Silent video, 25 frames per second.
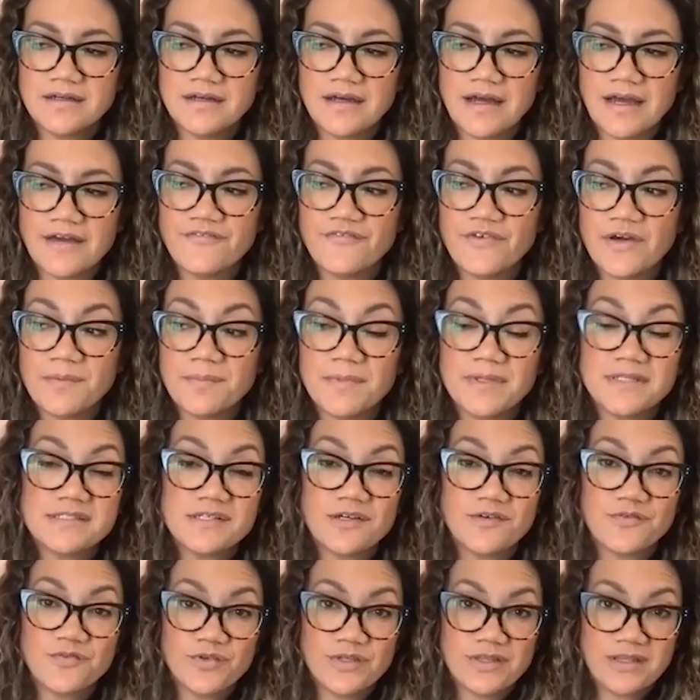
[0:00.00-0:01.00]
I found
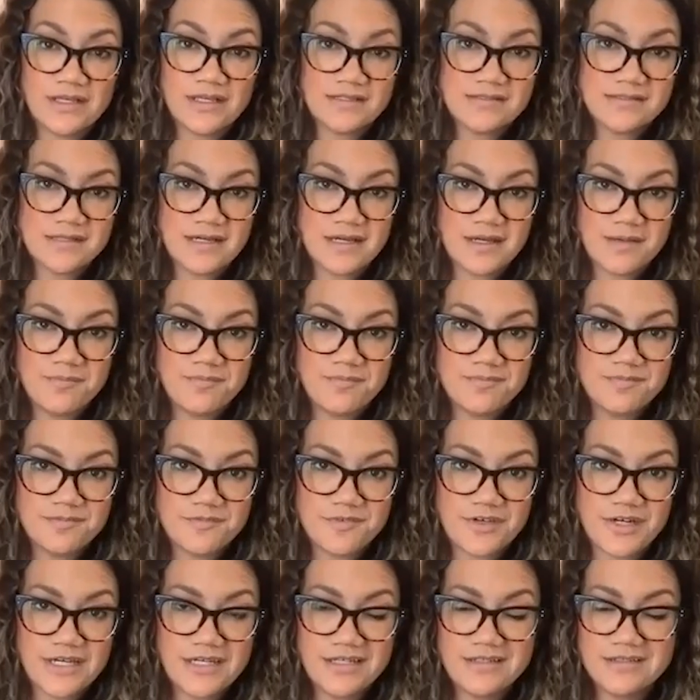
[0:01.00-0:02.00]
myself with less time,
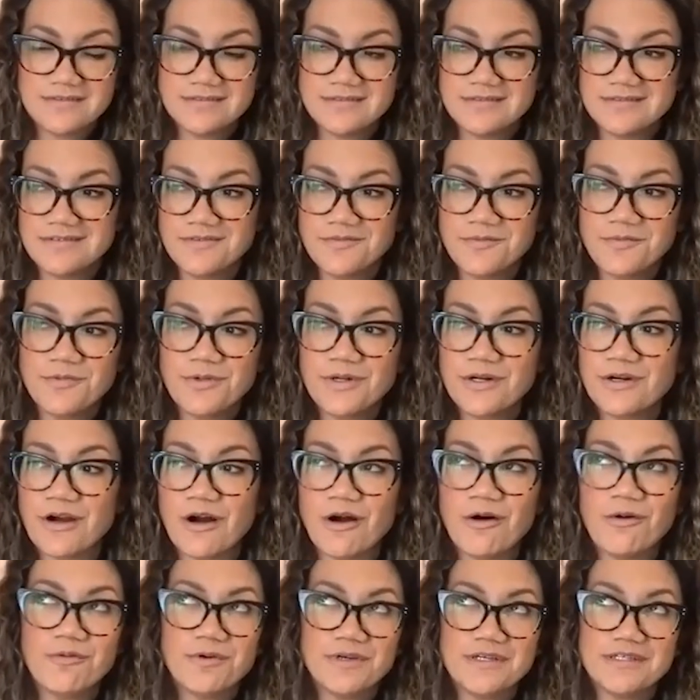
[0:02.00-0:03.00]
right? We're
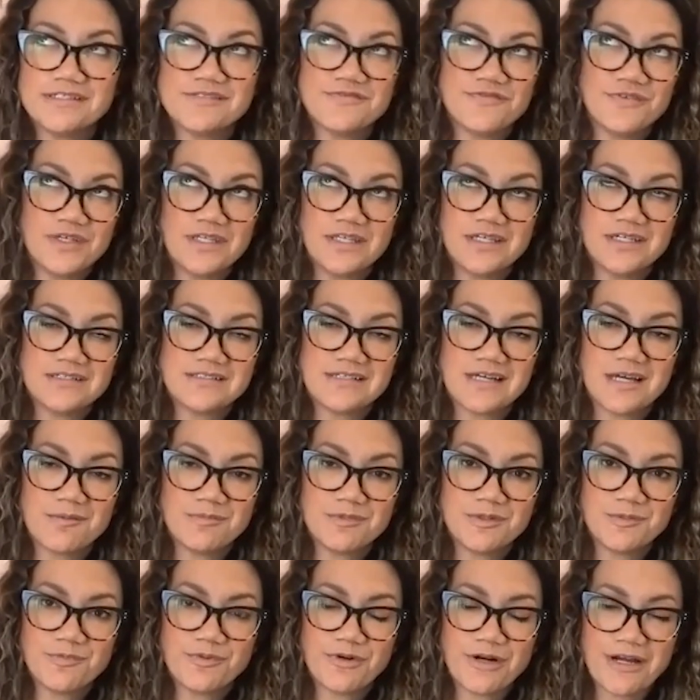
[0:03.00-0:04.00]
always feeling time
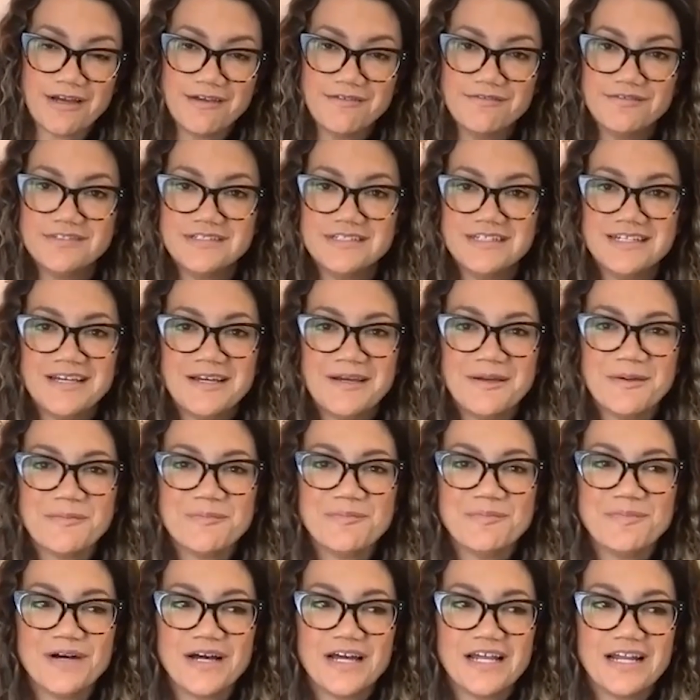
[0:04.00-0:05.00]
deprived,
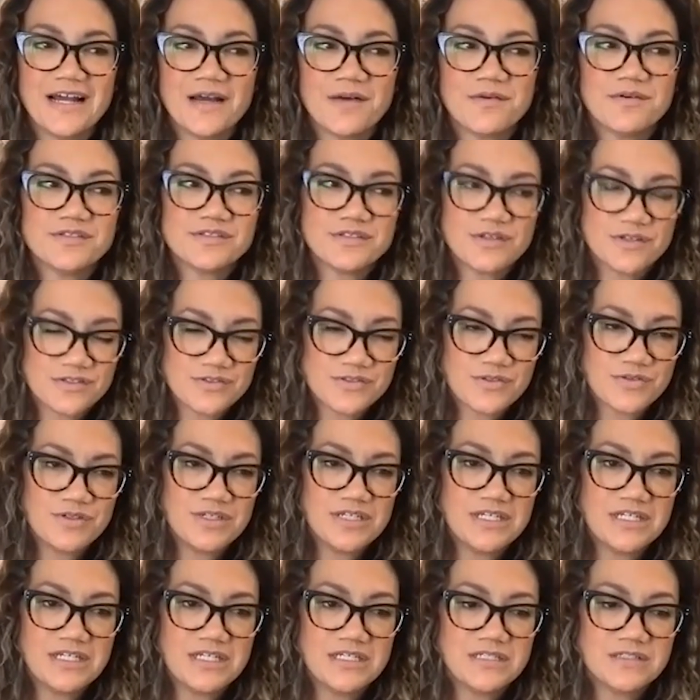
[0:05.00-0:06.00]
but I was also
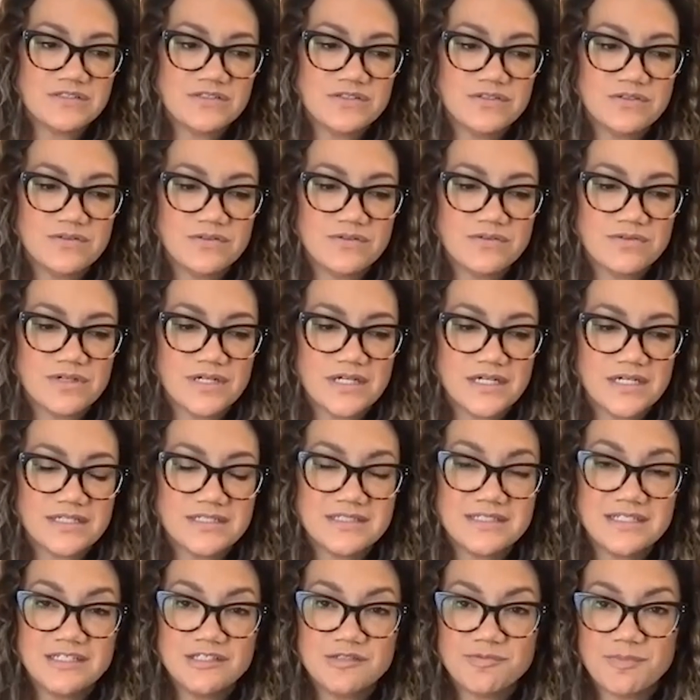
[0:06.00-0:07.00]
needing to uh,
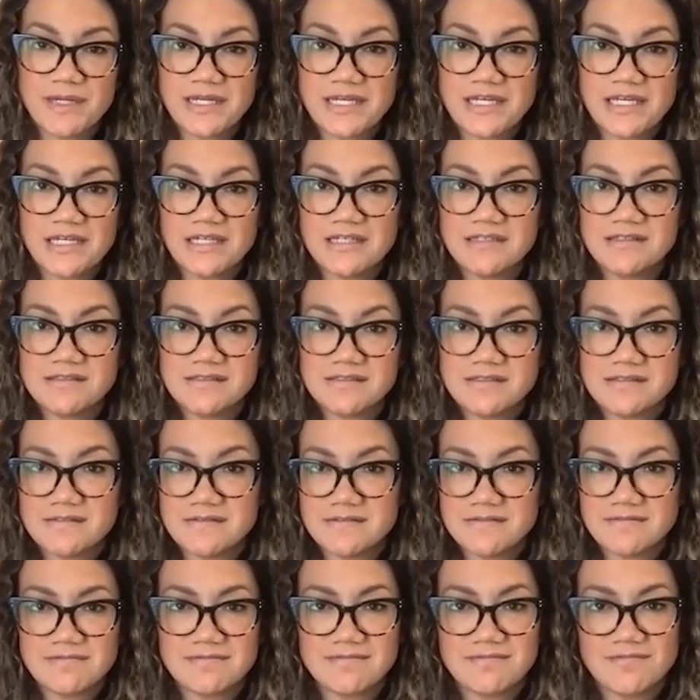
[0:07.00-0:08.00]
teach my
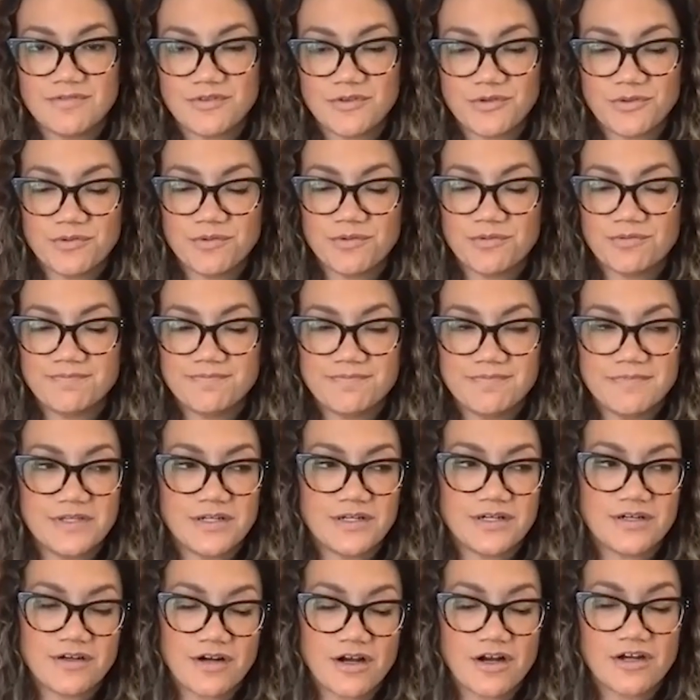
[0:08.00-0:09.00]
kids through
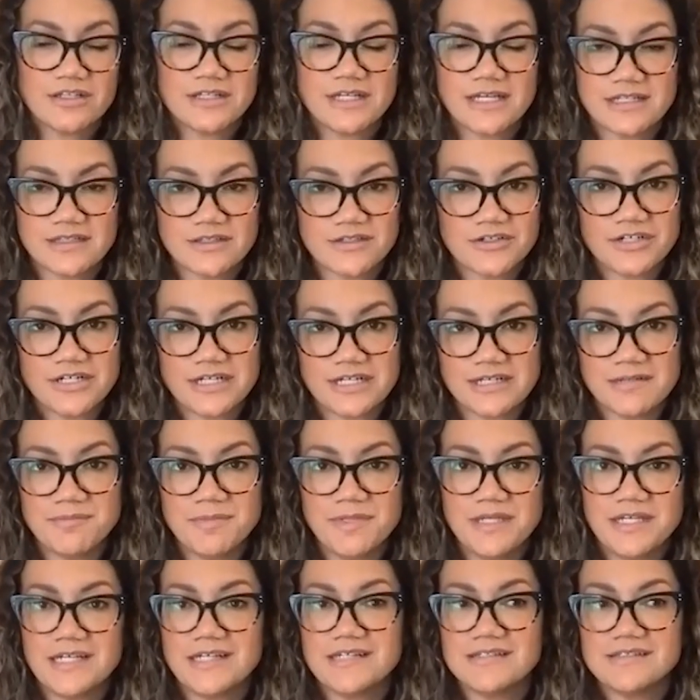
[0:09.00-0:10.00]
their online learning
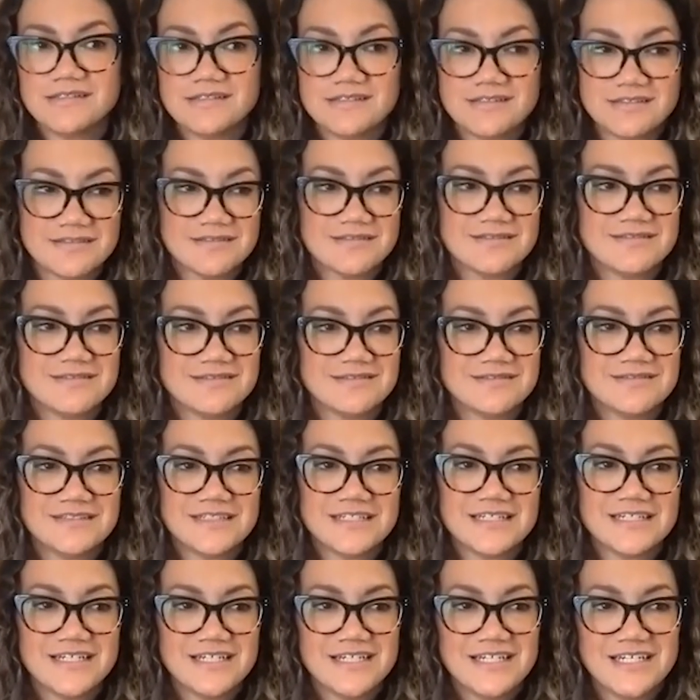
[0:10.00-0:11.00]
because,
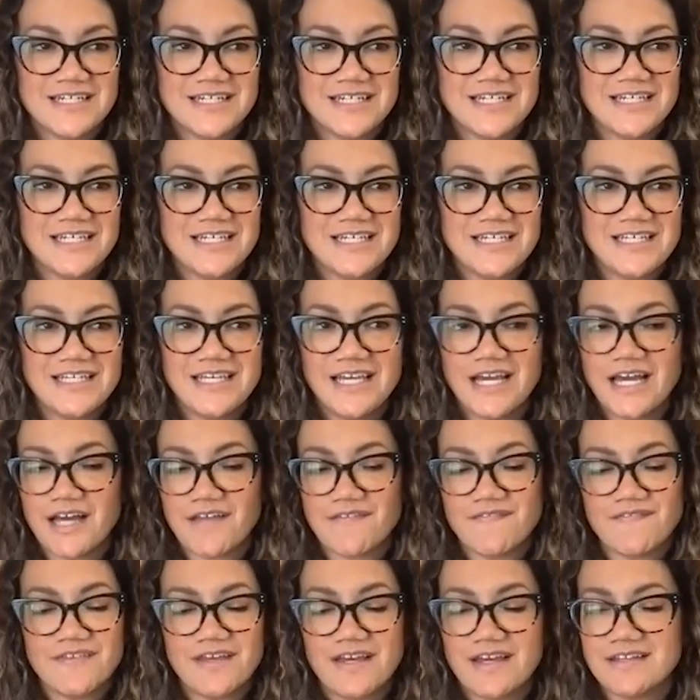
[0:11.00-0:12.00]

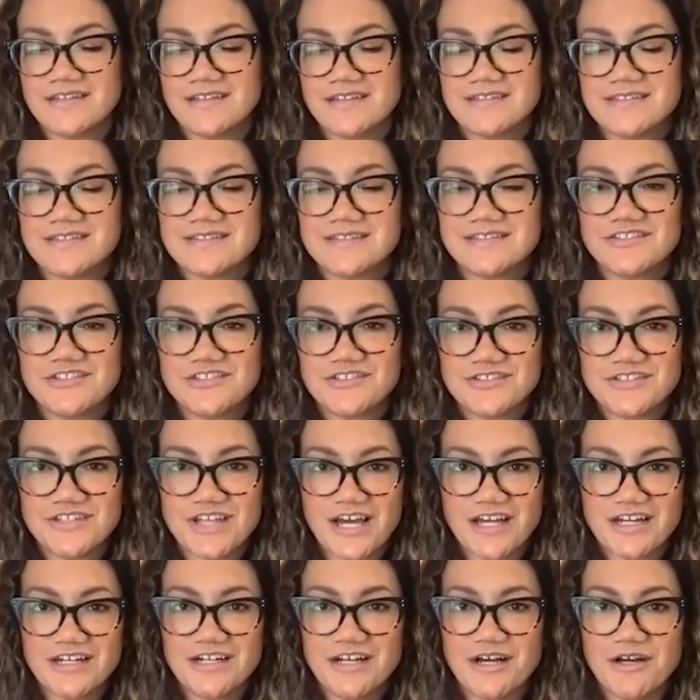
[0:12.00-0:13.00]
yeah, that's just
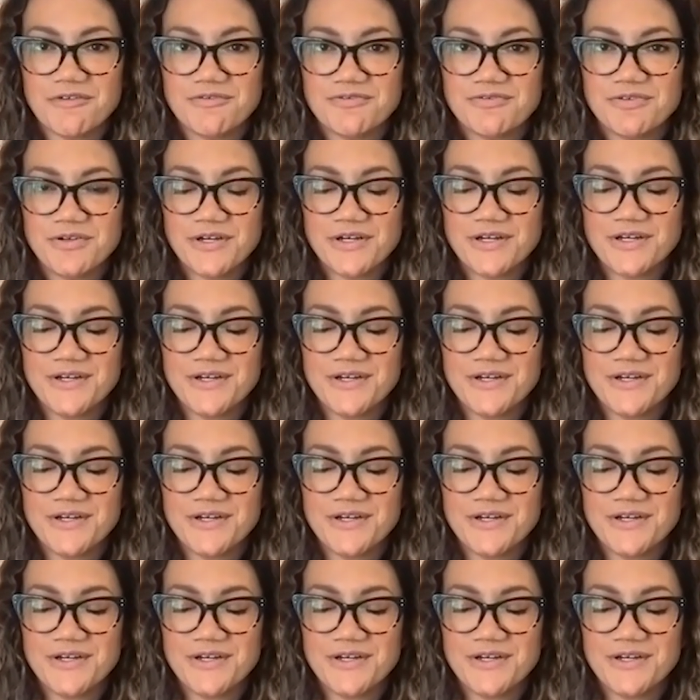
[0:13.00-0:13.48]
not enough